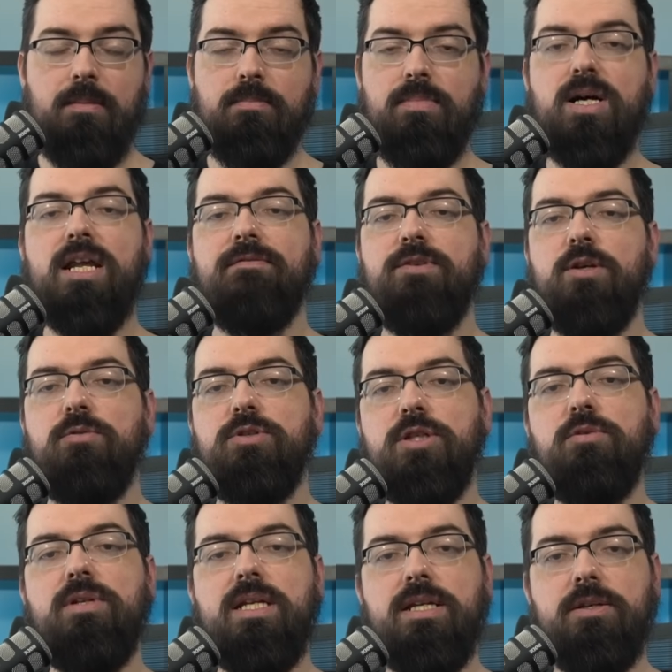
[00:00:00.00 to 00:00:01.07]
But if you
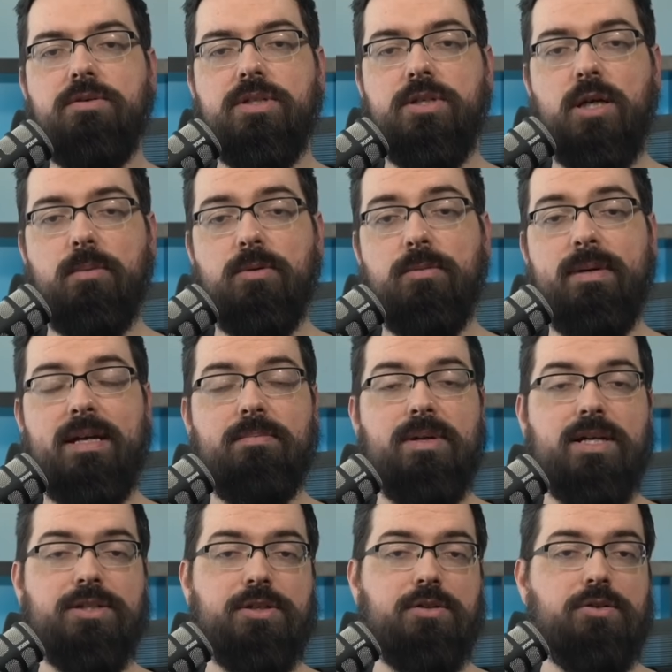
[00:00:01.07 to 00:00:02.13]
do need to use a terminal command
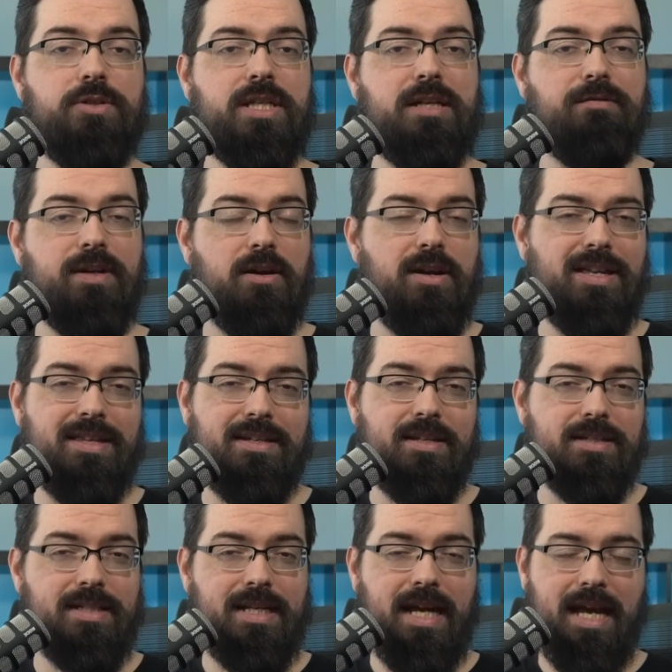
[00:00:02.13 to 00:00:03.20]
because you're using a variant that
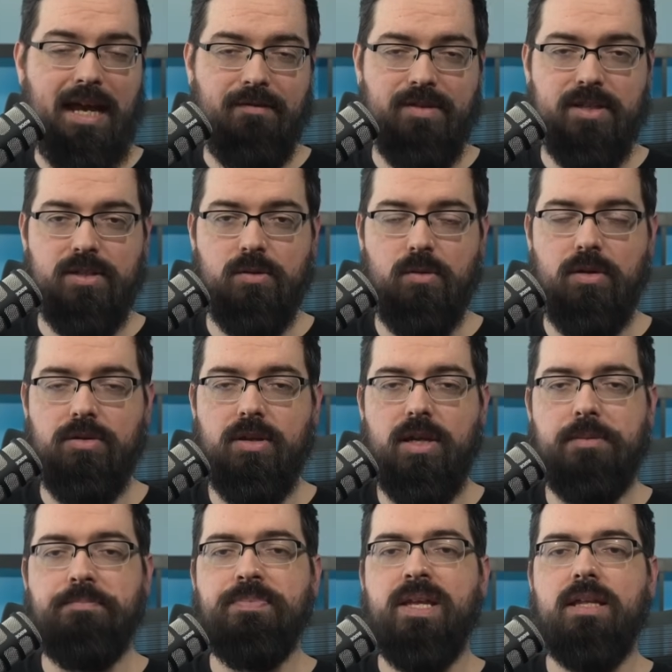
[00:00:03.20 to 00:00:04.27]
doesn't have this sort of
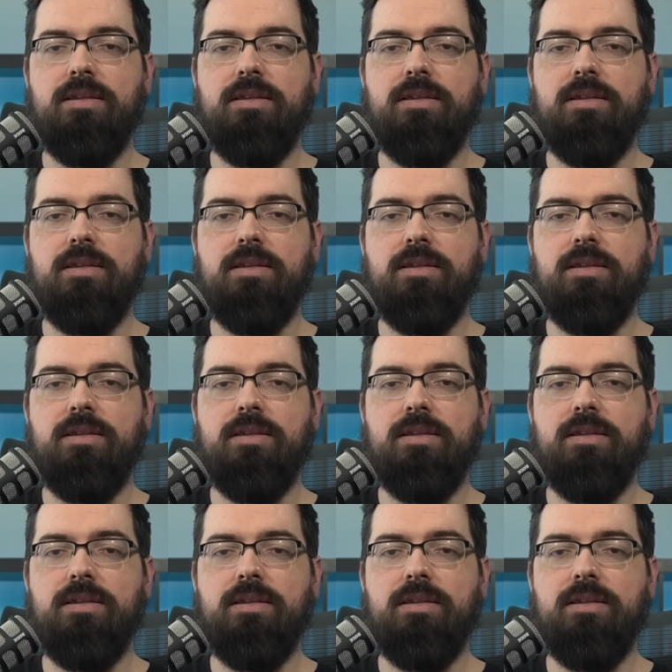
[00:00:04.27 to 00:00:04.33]
thing,